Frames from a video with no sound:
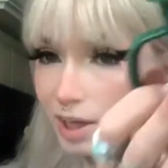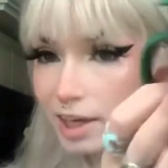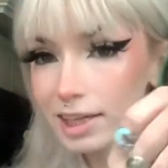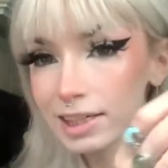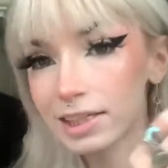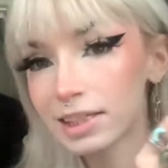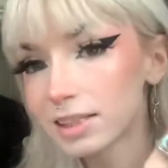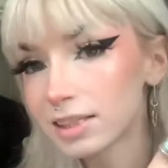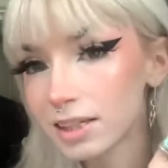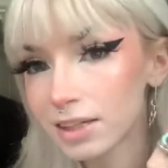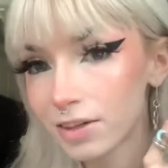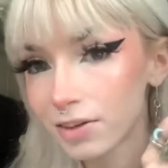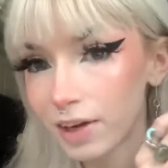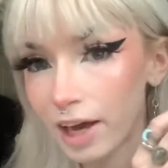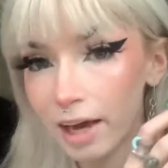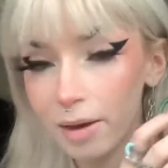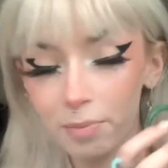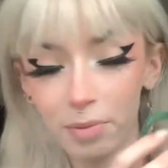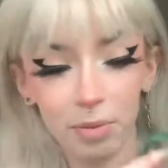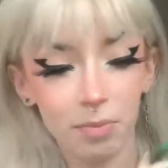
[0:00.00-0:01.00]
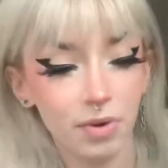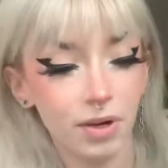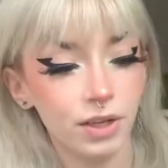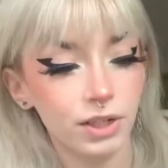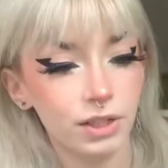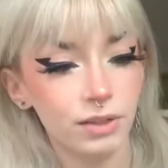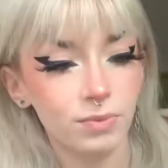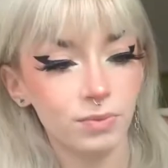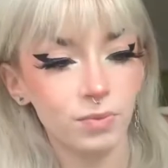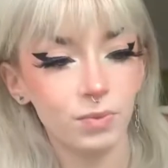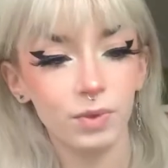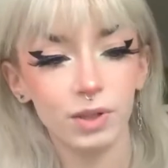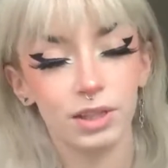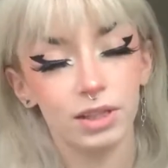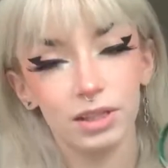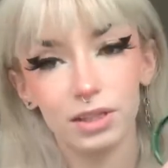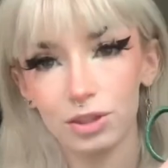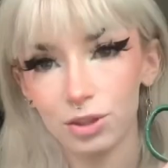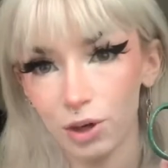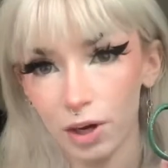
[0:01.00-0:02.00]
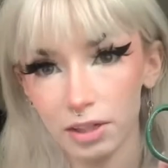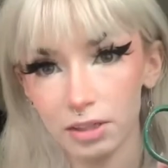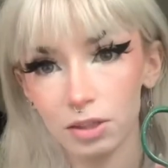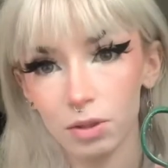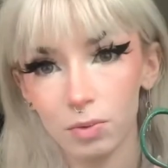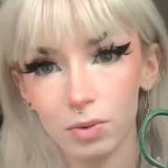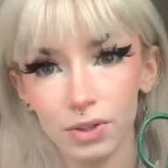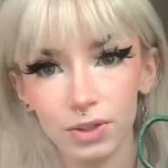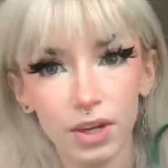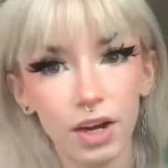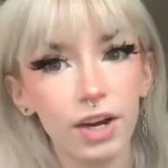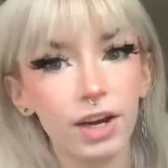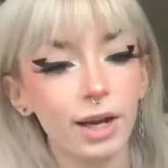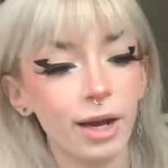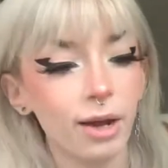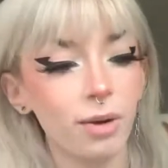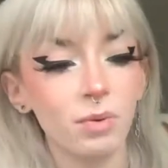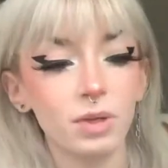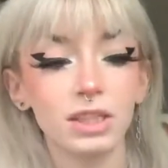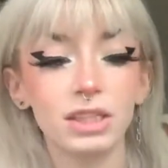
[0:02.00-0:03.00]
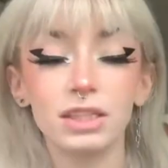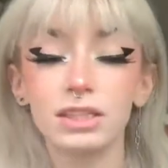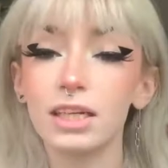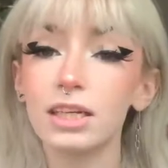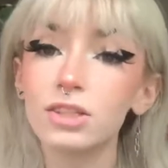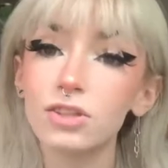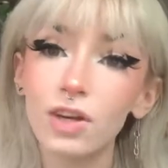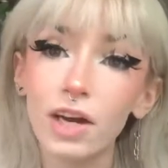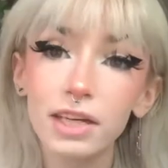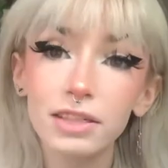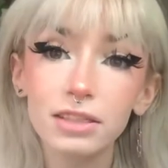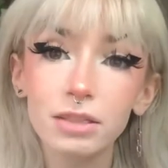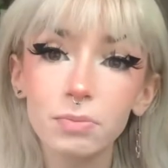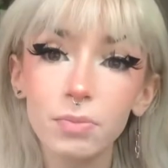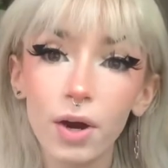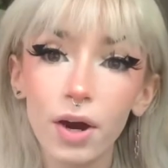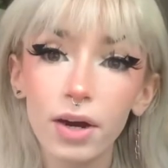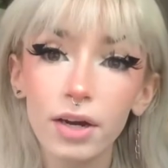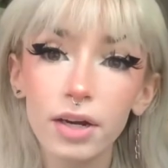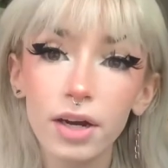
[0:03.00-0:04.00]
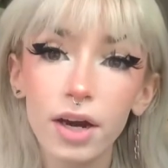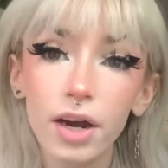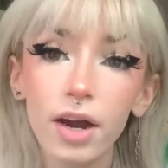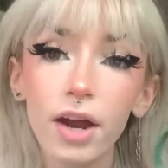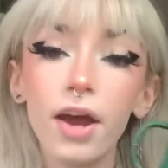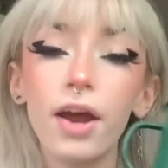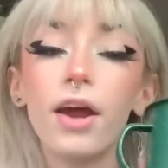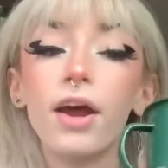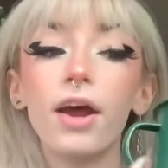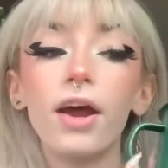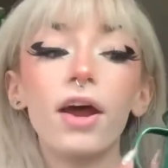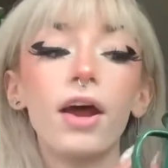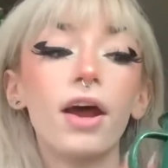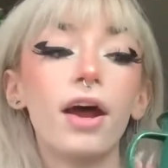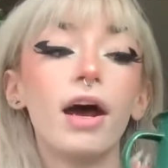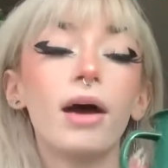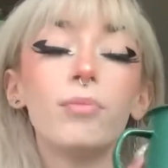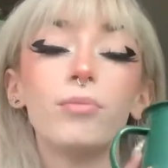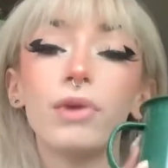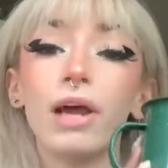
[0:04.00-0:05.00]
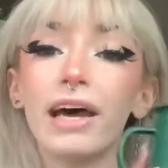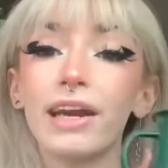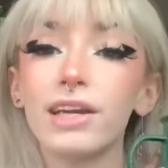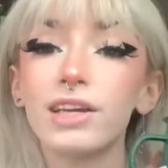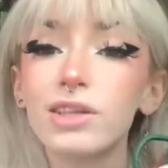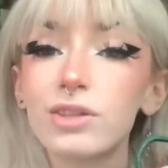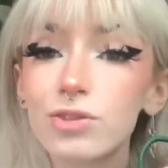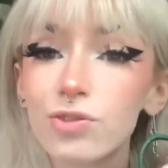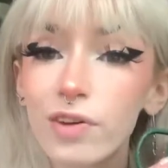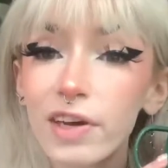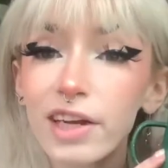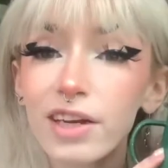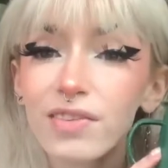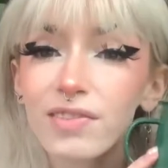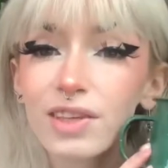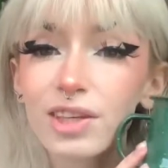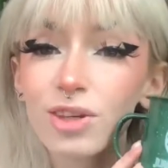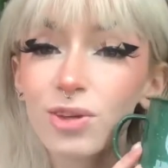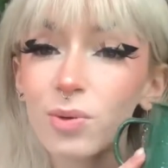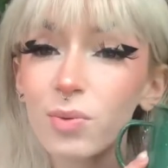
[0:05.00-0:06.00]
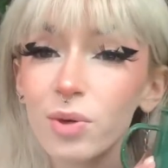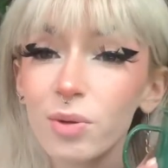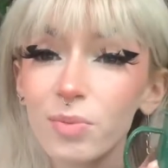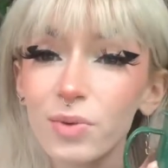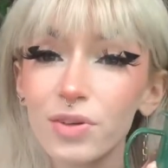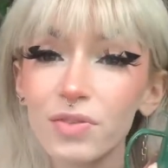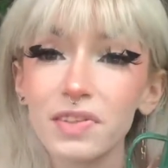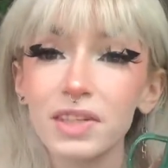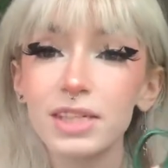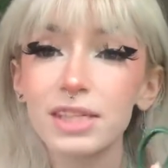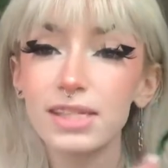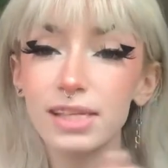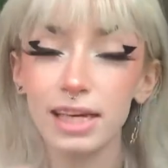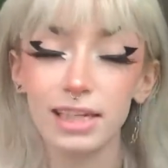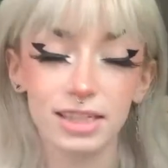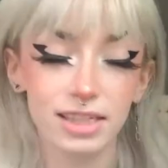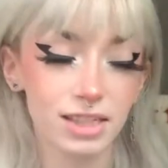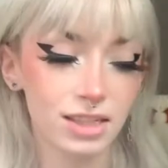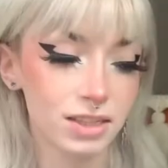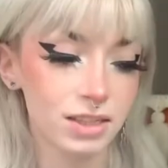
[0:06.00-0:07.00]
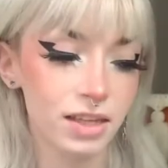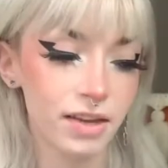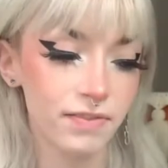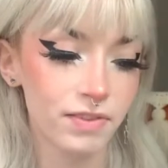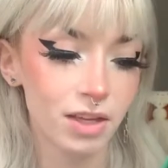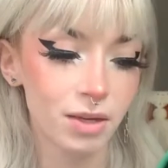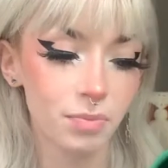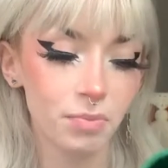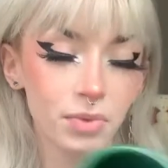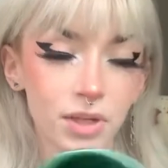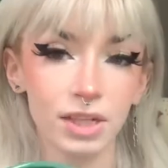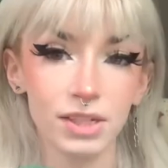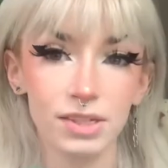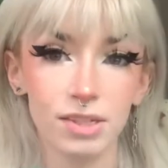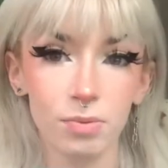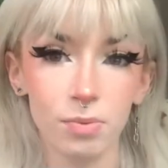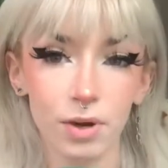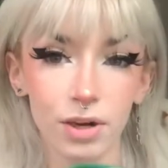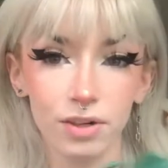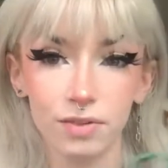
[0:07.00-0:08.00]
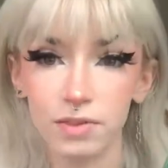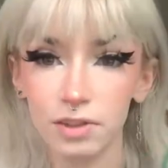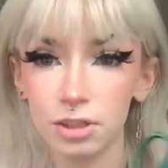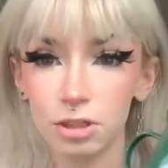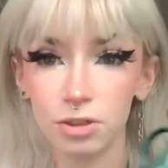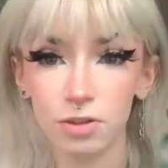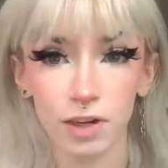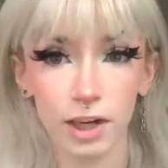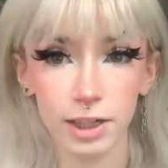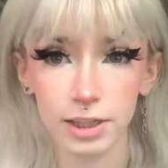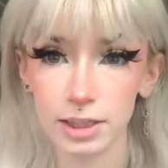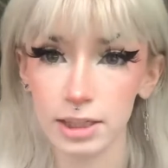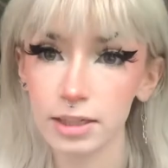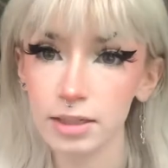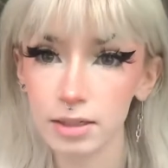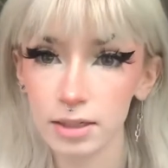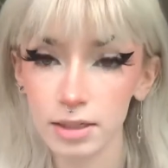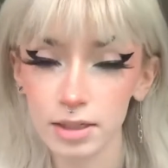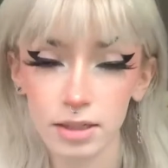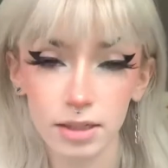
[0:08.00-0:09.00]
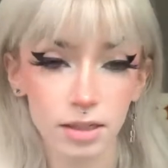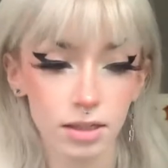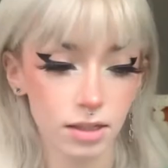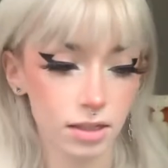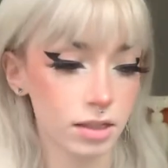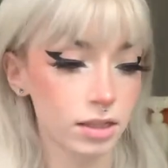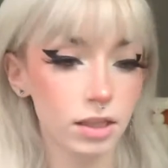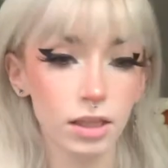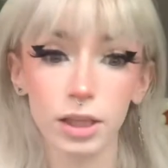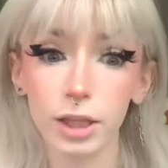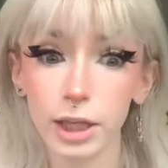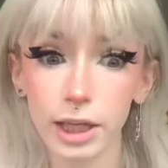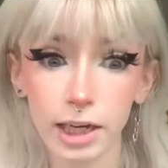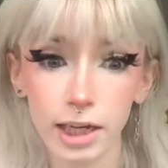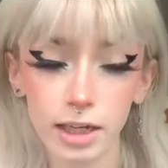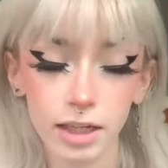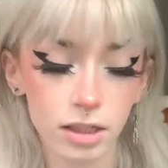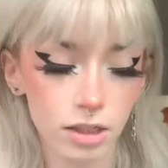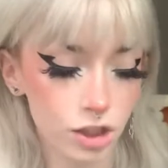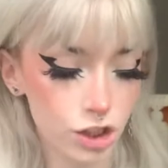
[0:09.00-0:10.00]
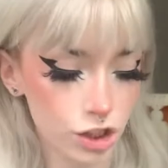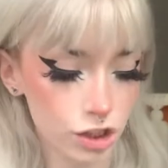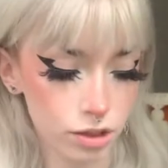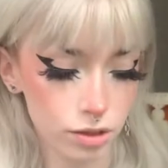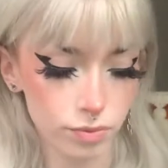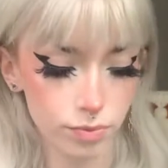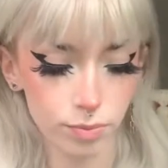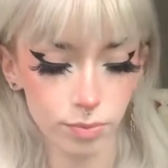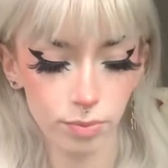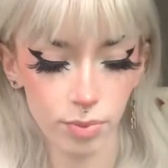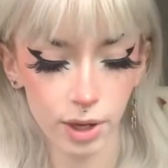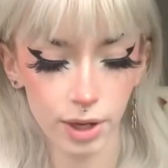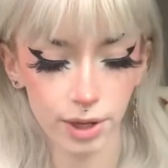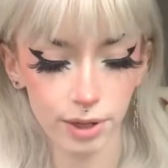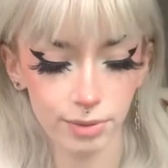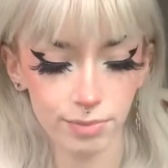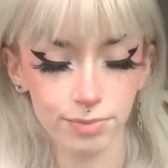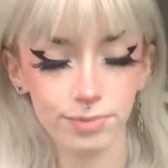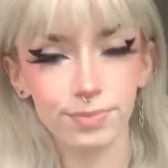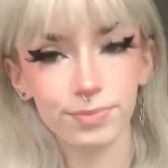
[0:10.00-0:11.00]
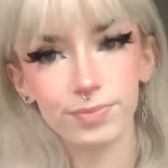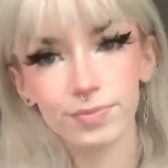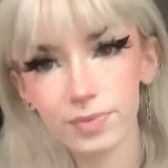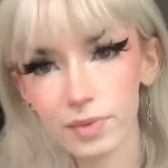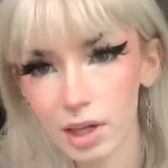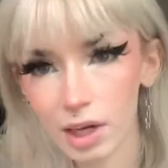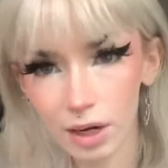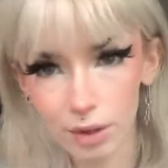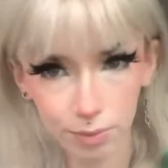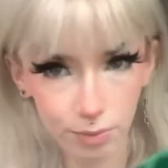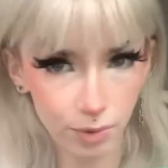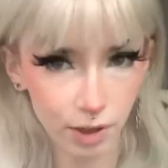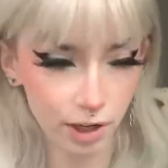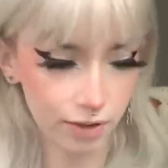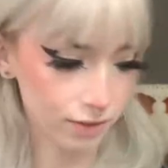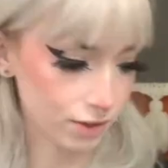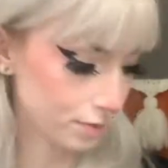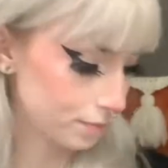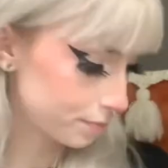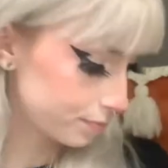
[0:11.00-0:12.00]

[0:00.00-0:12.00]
It's just a little camping mug with Jurassic World on it. I wish it said Jurassic Park. I'm not a huge fan of the newer movies. I still love them because they're part of the Jurassic lineage, but you know, whatever.